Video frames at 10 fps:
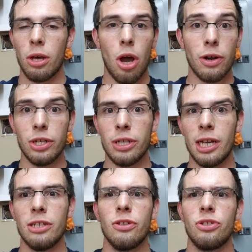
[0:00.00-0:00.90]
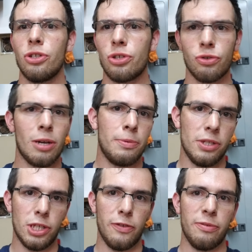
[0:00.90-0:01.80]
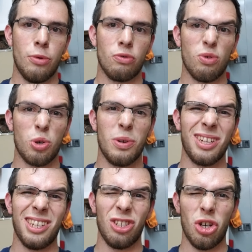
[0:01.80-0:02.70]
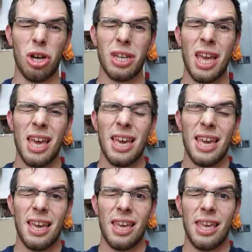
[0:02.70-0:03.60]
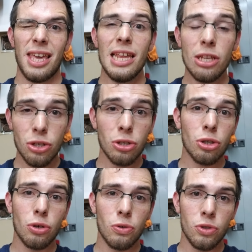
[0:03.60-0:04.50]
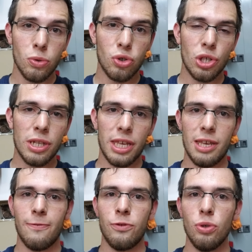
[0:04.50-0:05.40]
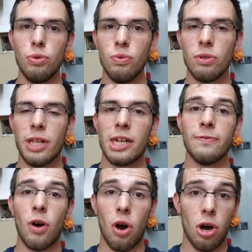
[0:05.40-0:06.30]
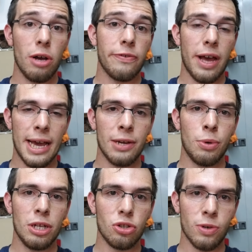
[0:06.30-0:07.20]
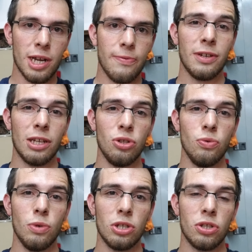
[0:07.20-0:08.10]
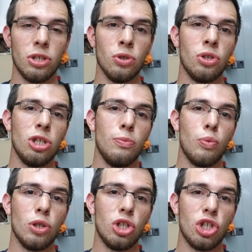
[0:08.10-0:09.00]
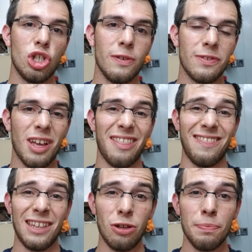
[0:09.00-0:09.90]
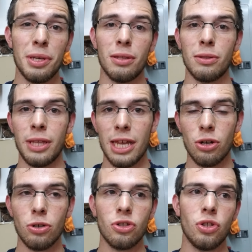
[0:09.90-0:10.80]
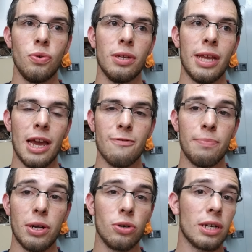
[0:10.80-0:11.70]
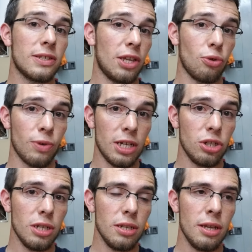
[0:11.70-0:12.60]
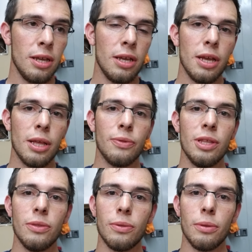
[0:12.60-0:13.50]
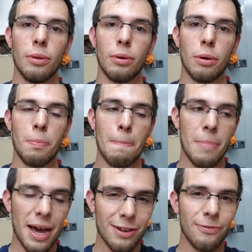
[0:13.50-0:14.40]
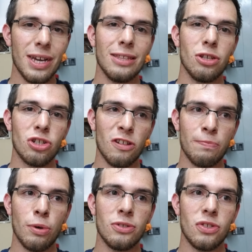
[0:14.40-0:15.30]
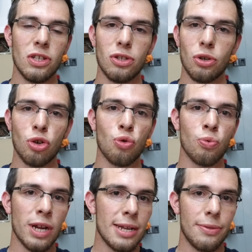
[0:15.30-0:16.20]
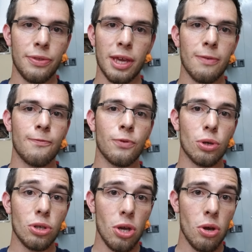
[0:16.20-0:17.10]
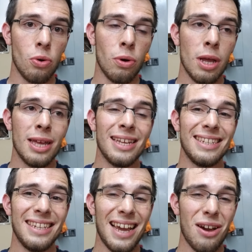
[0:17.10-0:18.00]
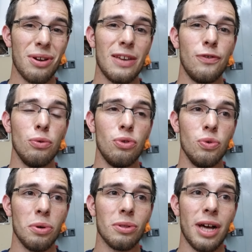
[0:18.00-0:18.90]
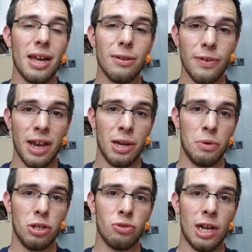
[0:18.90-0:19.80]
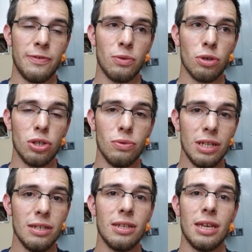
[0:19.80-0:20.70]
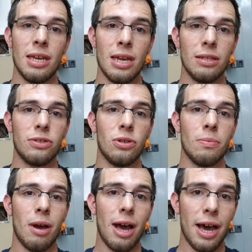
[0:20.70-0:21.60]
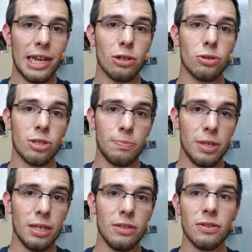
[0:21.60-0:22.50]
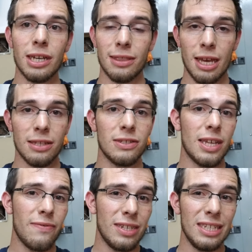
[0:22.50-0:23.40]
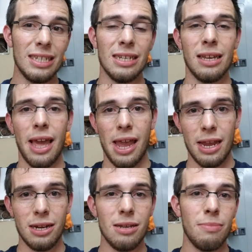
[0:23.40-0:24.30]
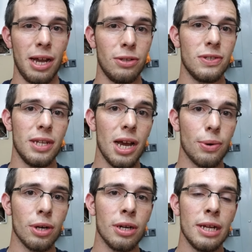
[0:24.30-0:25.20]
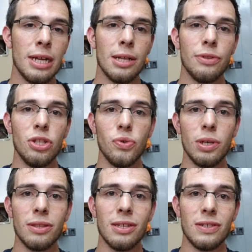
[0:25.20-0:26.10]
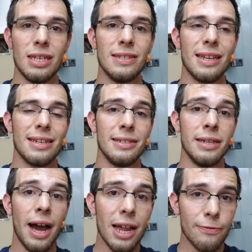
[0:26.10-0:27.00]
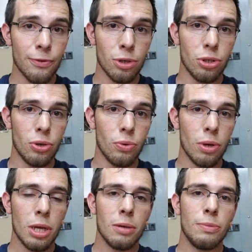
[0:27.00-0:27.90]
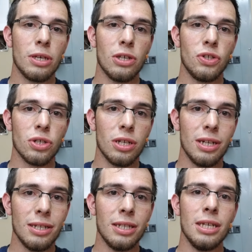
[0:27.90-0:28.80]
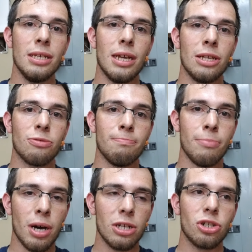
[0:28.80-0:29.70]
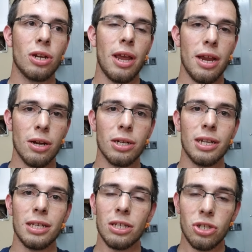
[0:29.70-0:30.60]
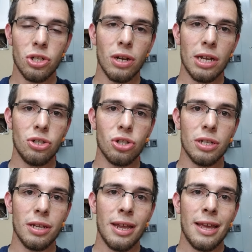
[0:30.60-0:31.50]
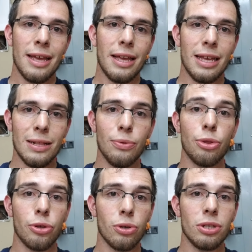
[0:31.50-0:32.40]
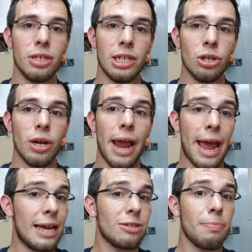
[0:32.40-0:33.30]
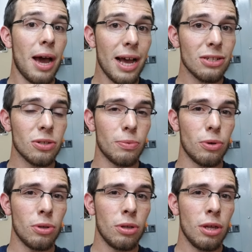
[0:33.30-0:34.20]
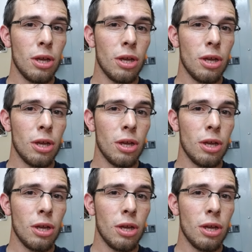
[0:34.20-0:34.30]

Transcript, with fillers: All right, you guys, let's just drop it in selfie mode real quick and talk. In conclusion, if you do a lot of off-highway driving and you wish that your Jeep would shift a little bit later so you can have better acceleration, then modifying the shift points is a great thing for you. Now, if you do a lot of highway driving where you need to hit some higher speeds like that 70, 80 miles an hour, then doing this is not for you because you're gonna need as much air getting into your engine in third gear as possible.